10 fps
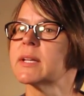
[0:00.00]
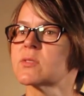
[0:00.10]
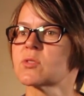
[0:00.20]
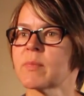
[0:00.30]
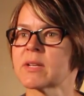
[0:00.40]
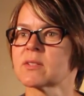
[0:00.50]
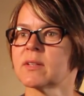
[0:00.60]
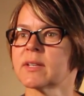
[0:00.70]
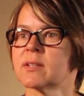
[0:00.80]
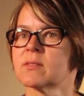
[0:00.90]

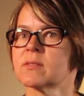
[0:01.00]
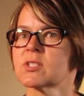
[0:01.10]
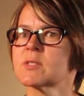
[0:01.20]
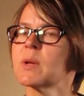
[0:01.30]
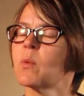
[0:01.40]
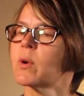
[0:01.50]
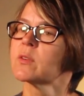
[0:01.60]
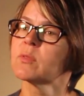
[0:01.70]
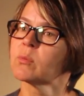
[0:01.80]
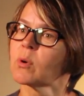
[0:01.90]
instrumental in just being
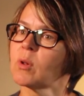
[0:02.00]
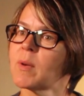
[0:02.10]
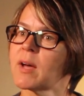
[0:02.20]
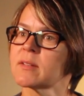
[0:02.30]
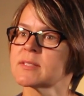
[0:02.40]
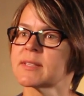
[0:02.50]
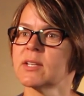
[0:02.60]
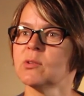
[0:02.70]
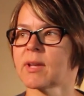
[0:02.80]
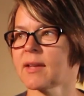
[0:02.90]
wonderful role models that
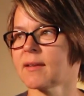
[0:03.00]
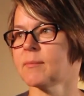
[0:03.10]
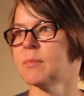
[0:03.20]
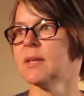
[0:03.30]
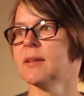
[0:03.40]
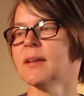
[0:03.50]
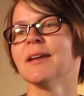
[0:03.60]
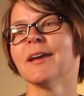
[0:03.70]
you can be